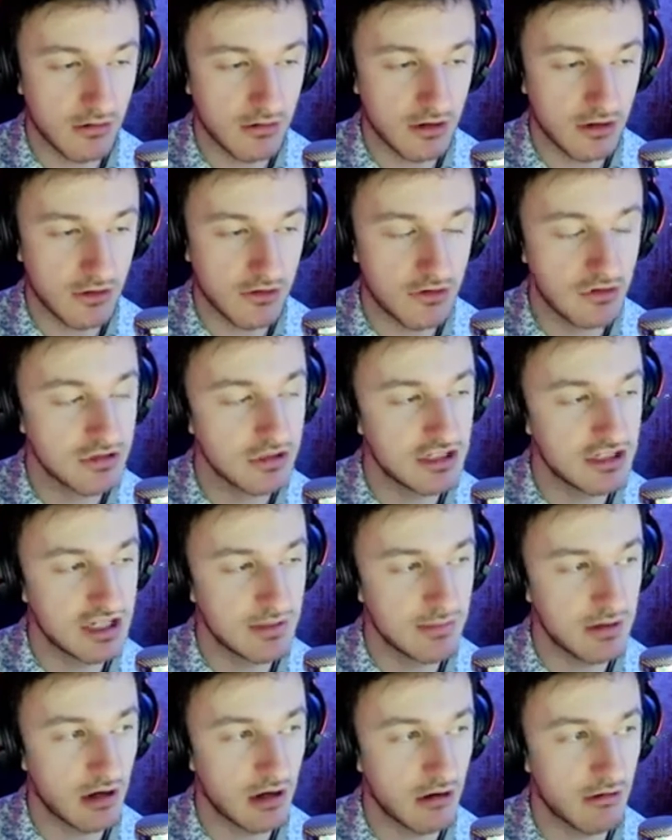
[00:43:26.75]
It's usually
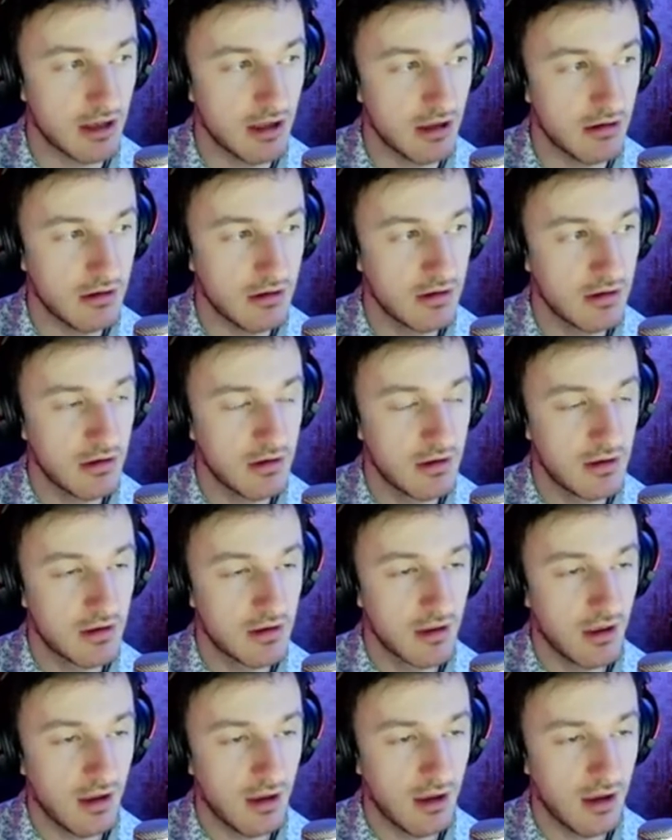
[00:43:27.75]
Jimmy RL,
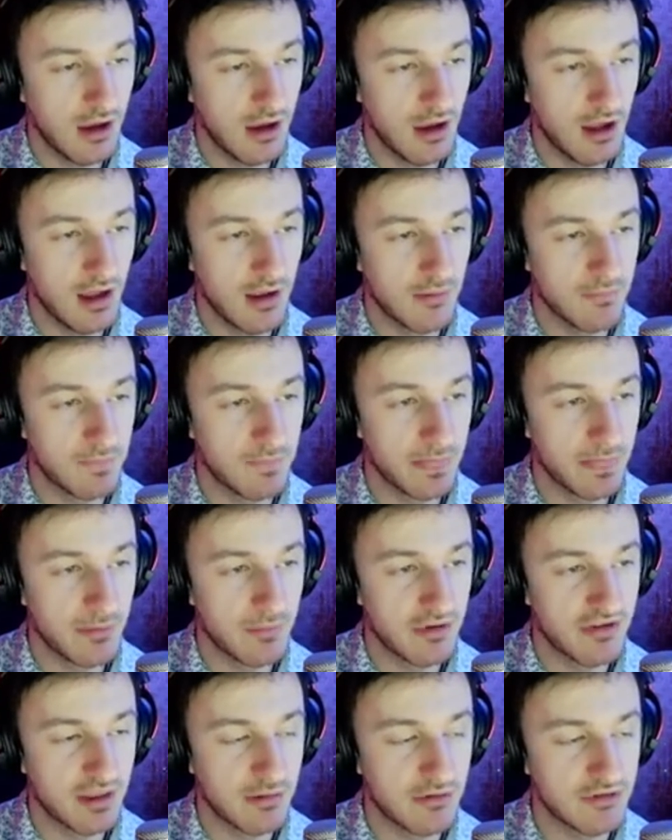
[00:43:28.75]
but
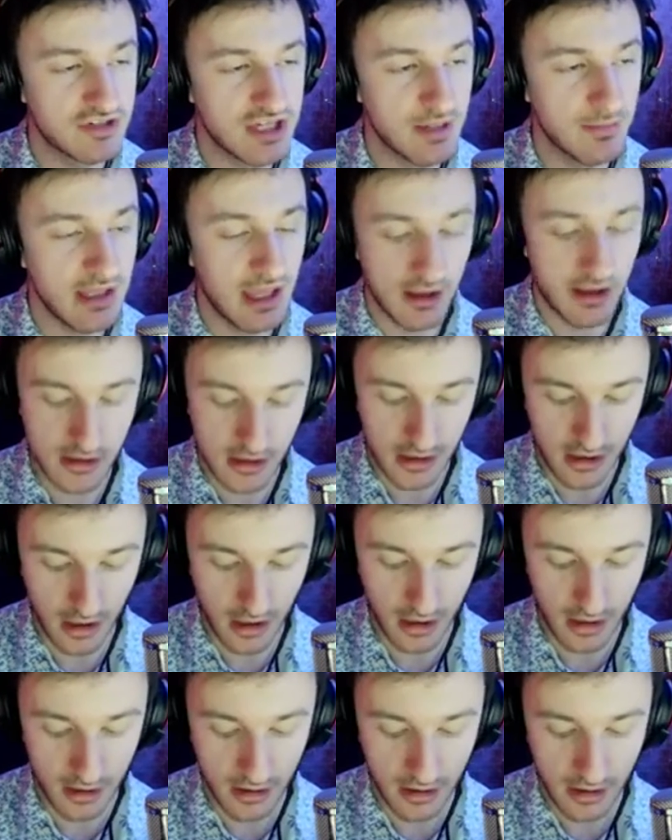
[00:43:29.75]
his name is Jimmy
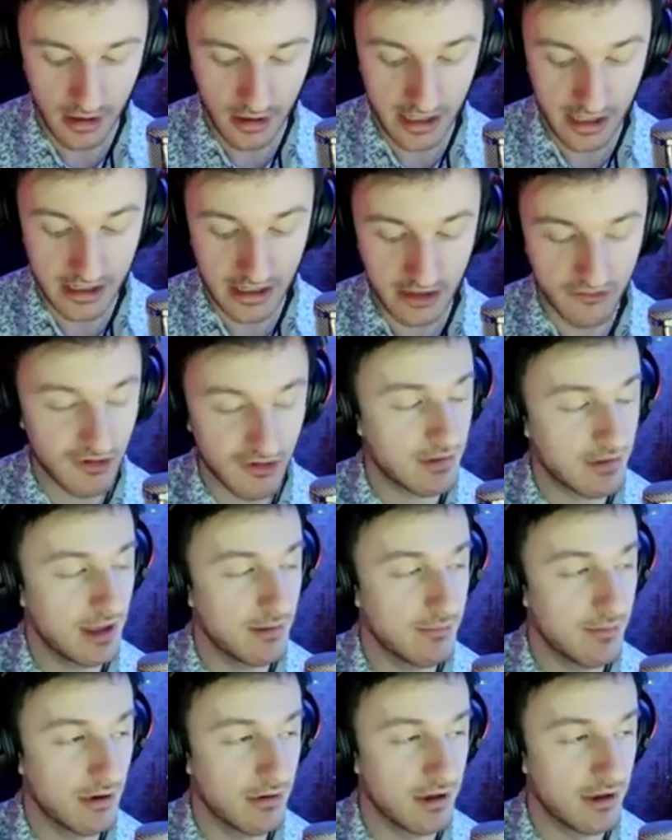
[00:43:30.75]
LR, and he's from
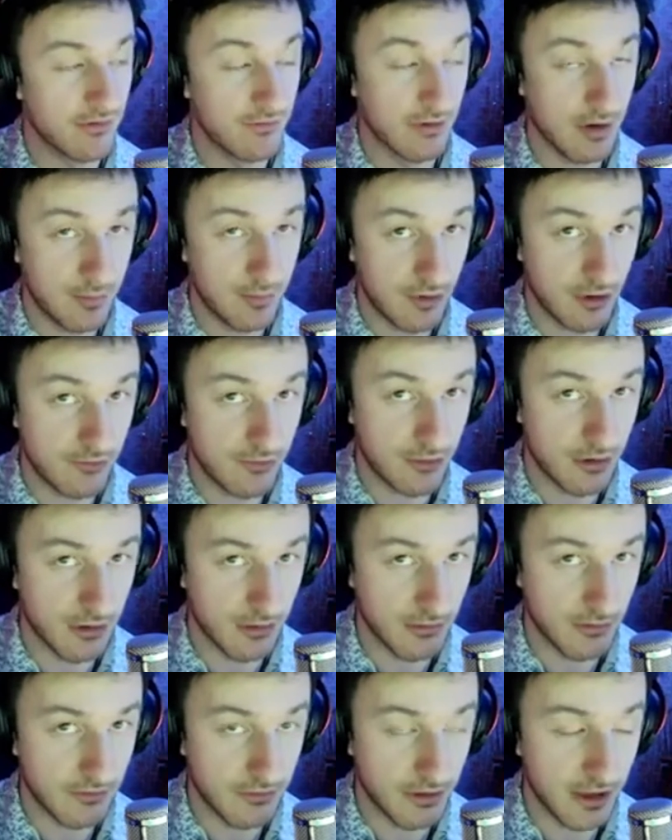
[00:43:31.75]
Cambodia. Very beautiful
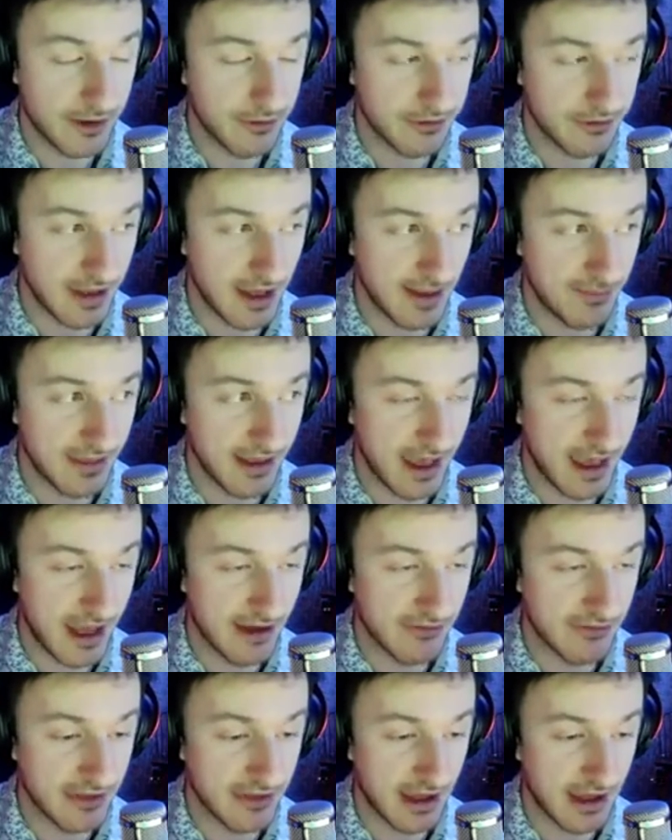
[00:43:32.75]
landscape they have
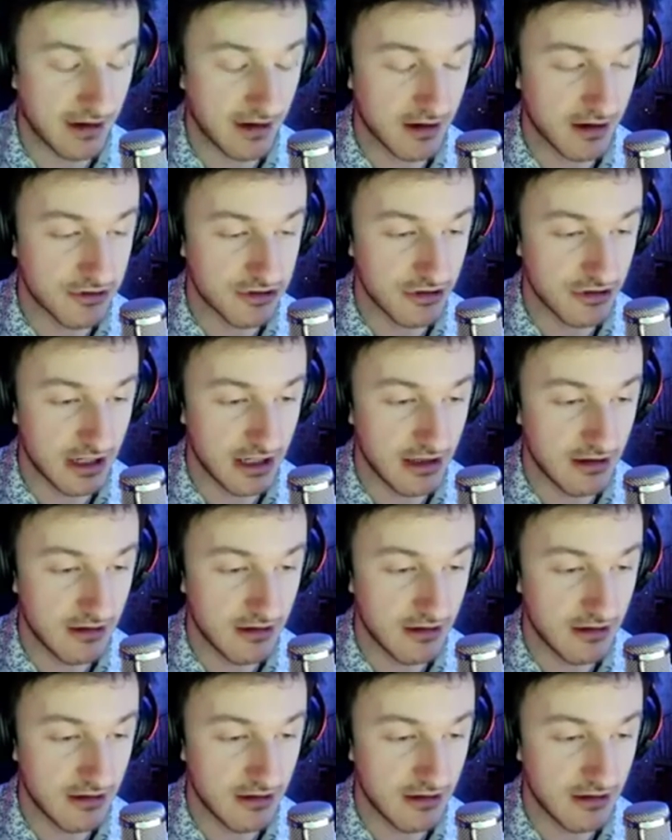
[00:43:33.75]
in that country.